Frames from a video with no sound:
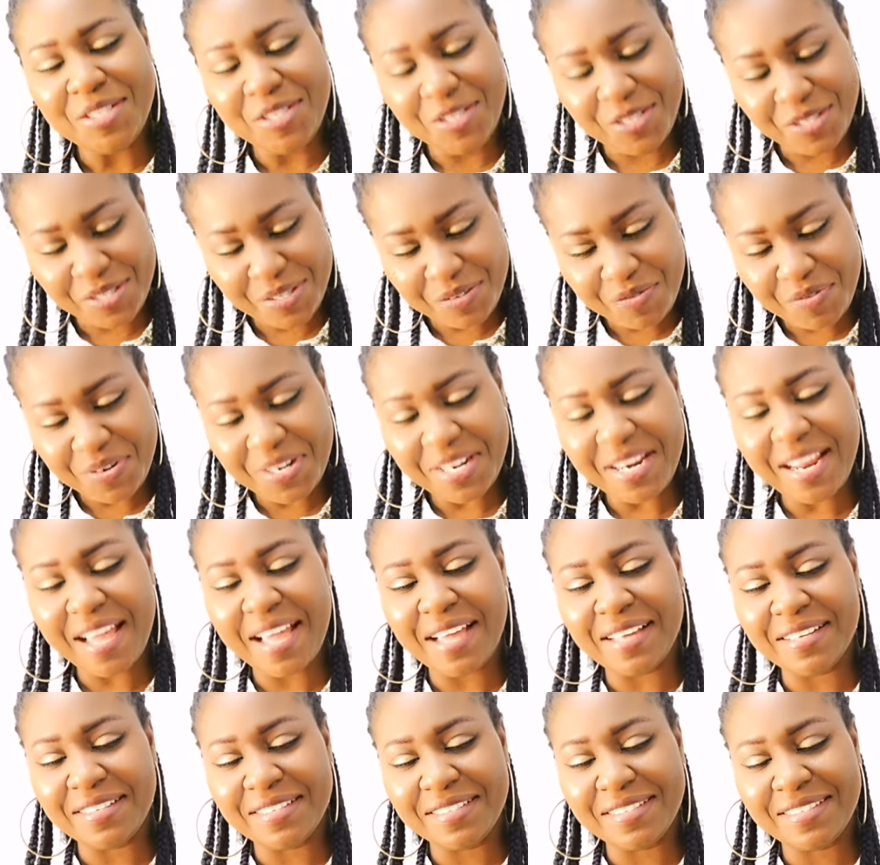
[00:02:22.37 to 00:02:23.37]
Just
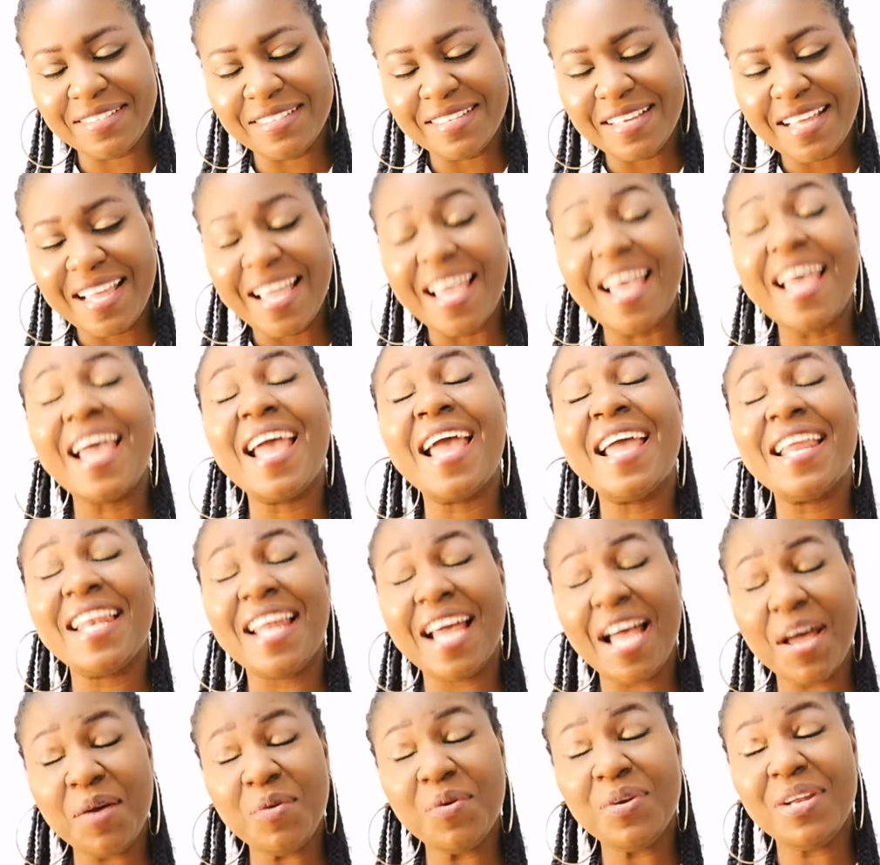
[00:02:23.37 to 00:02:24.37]
relax,
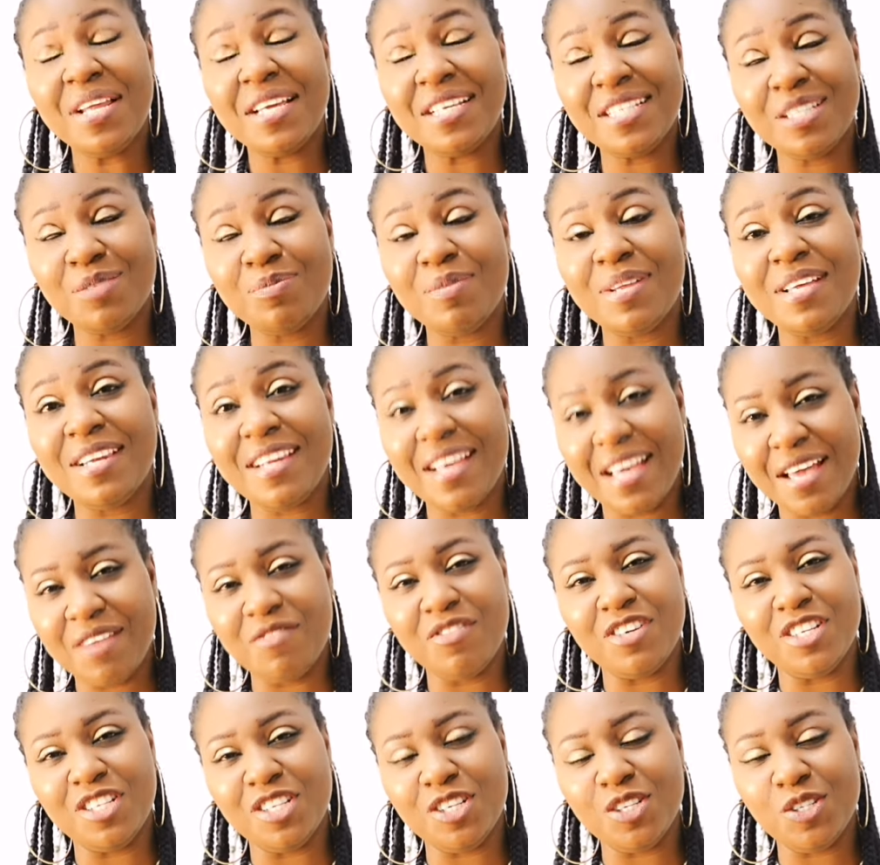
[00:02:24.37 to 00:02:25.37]
and I will explain
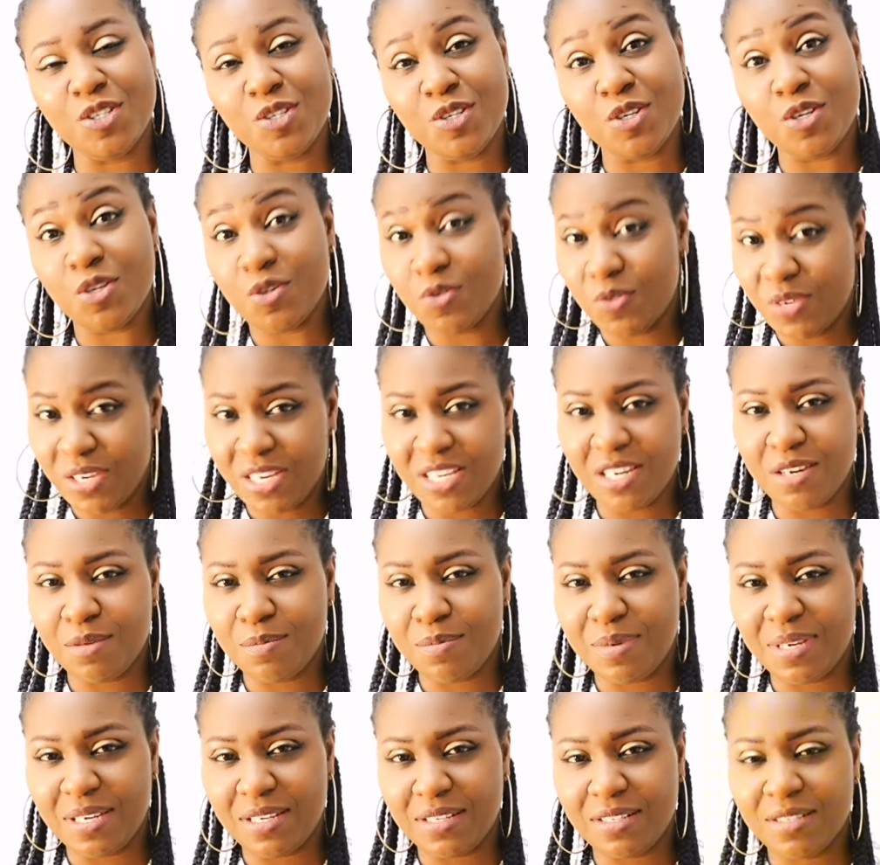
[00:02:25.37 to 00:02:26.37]
everything to you in a
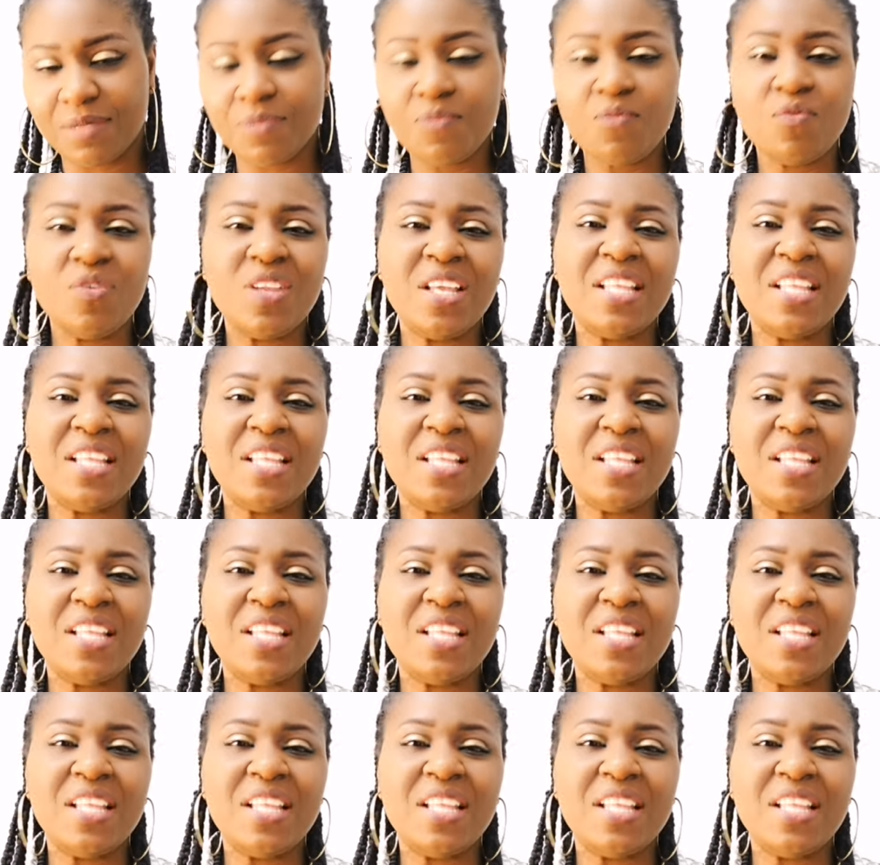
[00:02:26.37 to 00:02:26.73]
bit.